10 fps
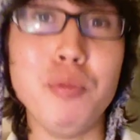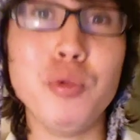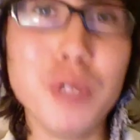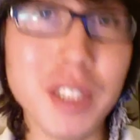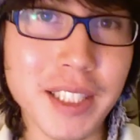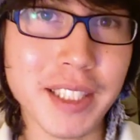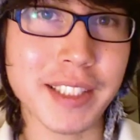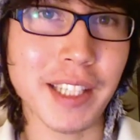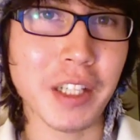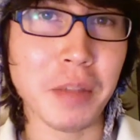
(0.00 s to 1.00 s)
really
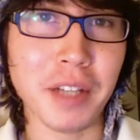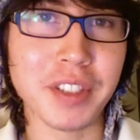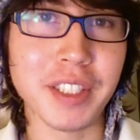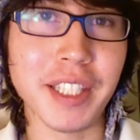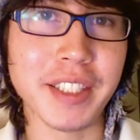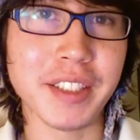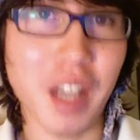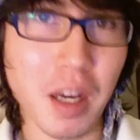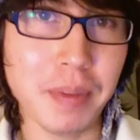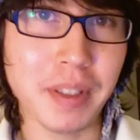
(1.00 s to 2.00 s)
excited about today's
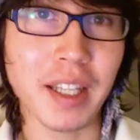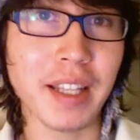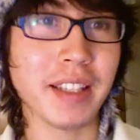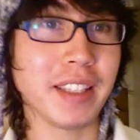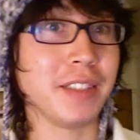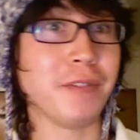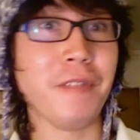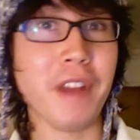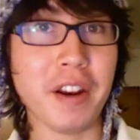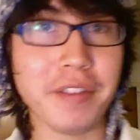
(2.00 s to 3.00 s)
topic. I think it's
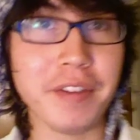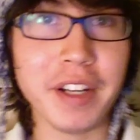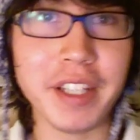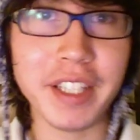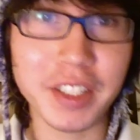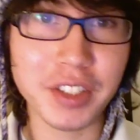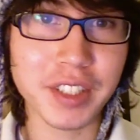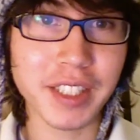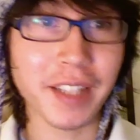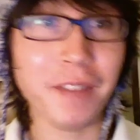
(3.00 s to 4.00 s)
very, very
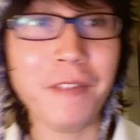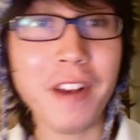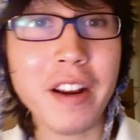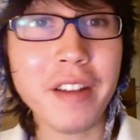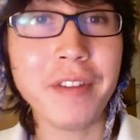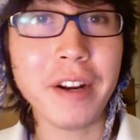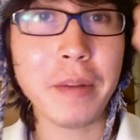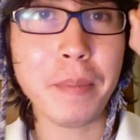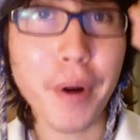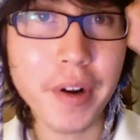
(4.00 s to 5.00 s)
interesting and very, very
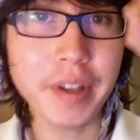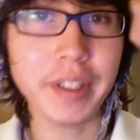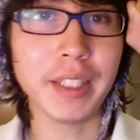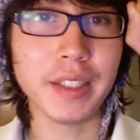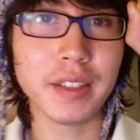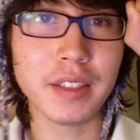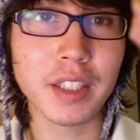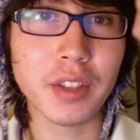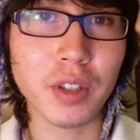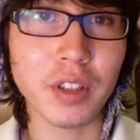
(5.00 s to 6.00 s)
pertinent to
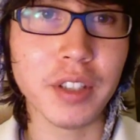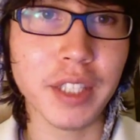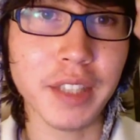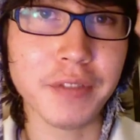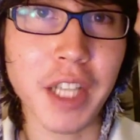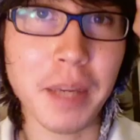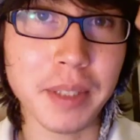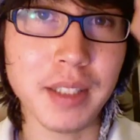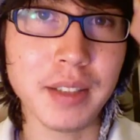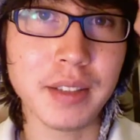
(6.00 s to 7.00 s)
your learning of
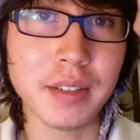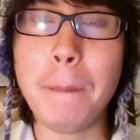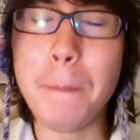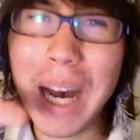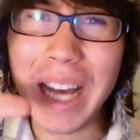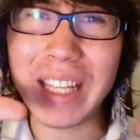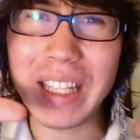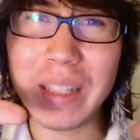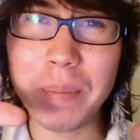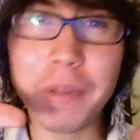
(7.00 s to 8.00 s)
Japanese. But
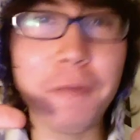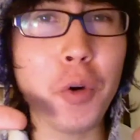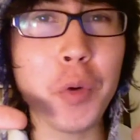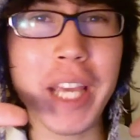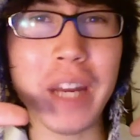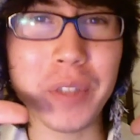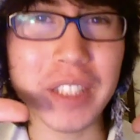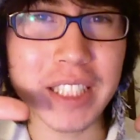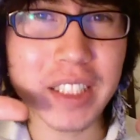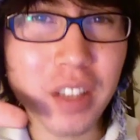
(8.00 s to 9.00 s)
before we get really
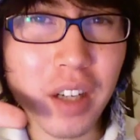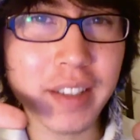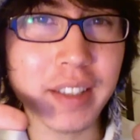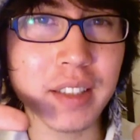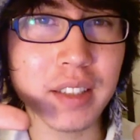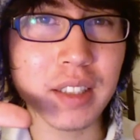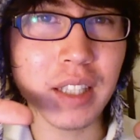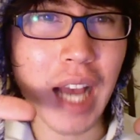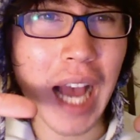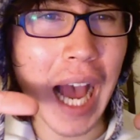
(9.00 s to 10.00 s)
started,
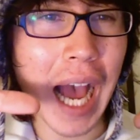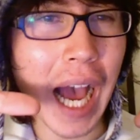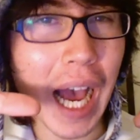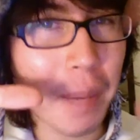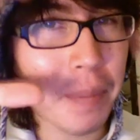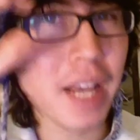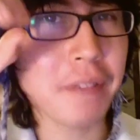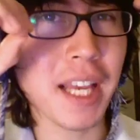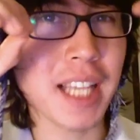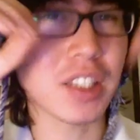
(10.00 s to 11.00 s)
I'm gonna have
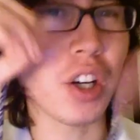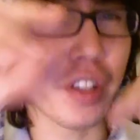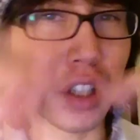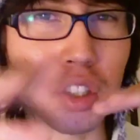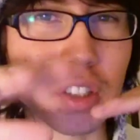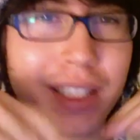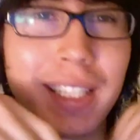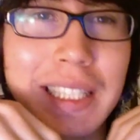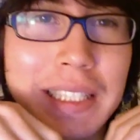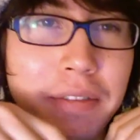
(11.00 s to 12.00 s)
to ask all the girls to
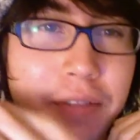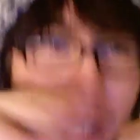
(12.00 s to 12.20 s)
leave.